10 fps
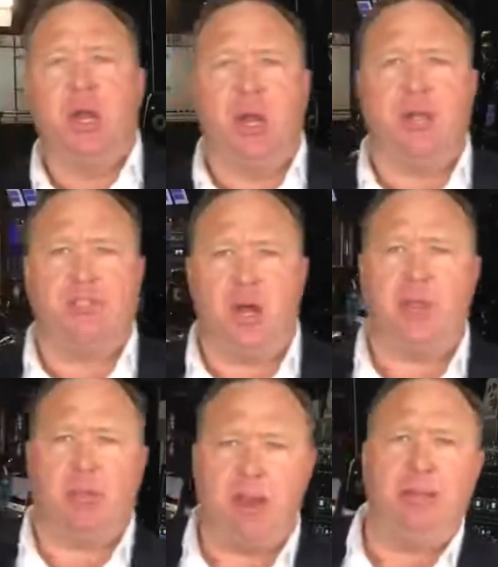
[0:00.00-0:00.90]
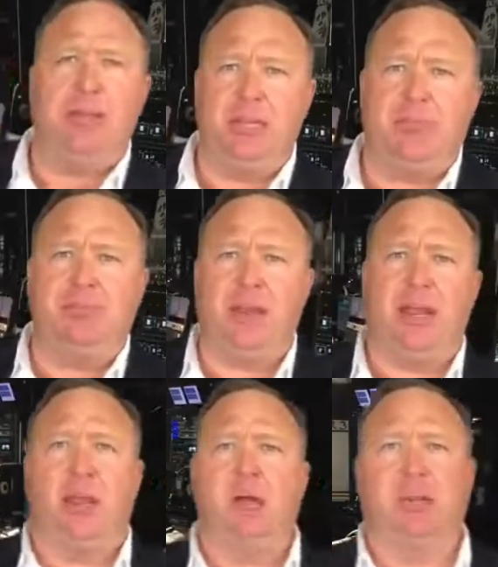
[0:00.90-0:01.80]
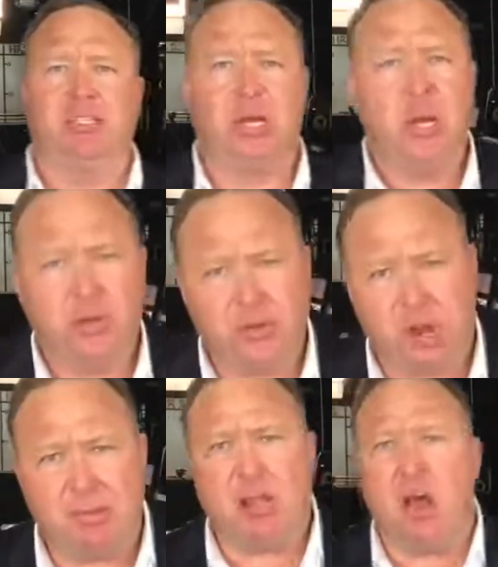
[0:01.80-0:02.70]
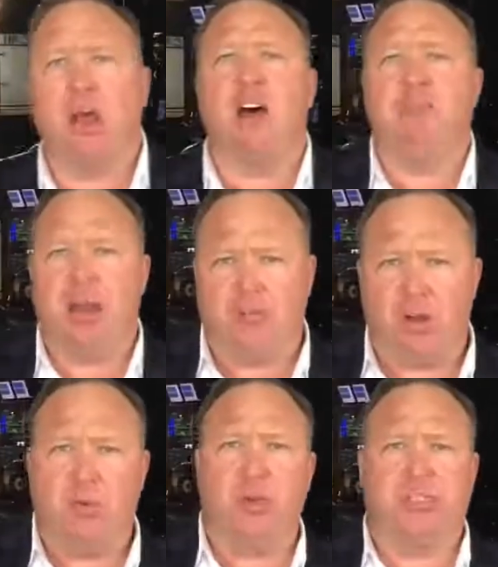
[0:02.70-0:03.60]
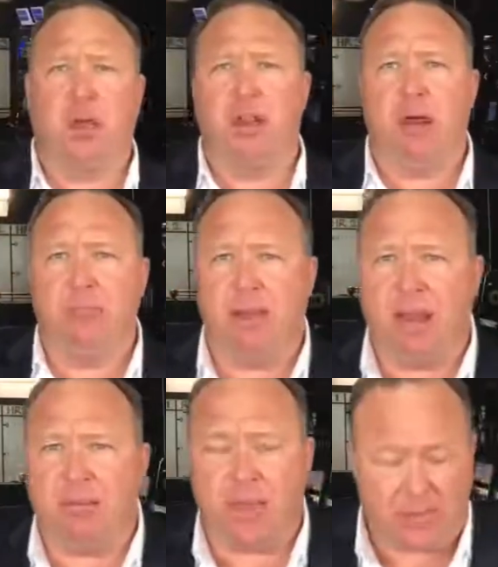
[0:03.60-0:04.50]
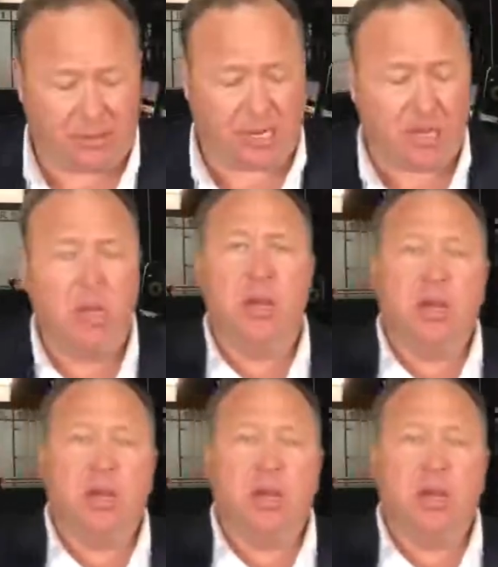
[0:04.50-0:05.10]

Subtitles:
a Saudi Arabian deep state globalist, who's already been cut off by Trump going to Saudi Arabia and having that deal done,